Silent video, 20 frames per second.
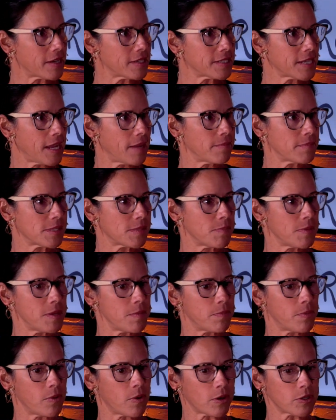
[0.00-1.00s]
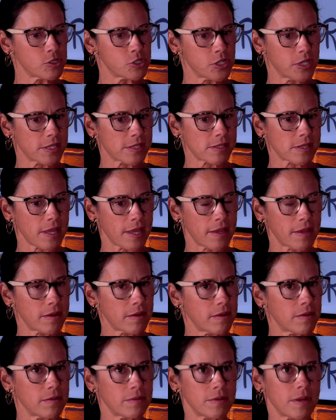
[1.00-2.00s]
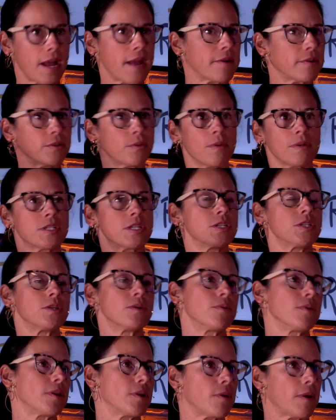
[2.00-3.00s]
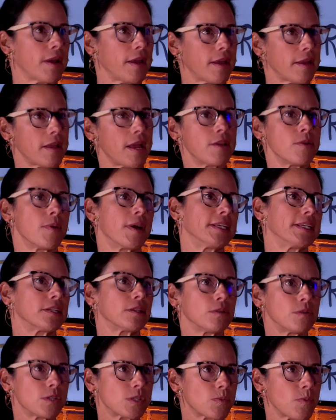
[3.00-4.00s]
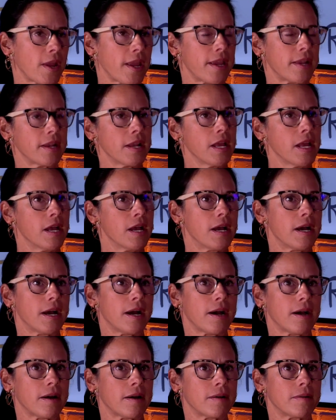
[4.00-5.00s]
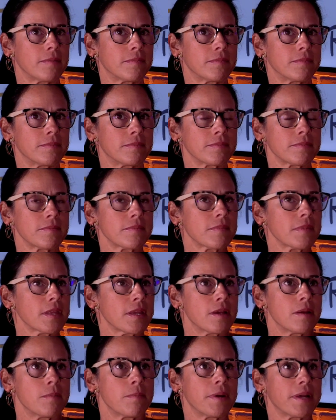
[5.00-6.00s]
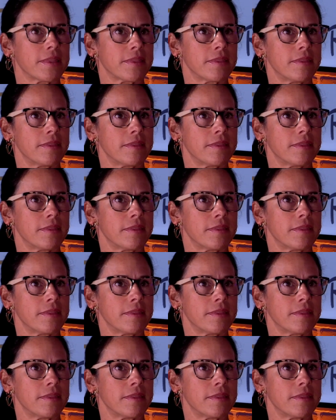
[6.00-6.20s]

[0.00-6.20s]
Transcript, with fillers: times people are just like, I don't know what to do. You know, I know I need to lose weight, but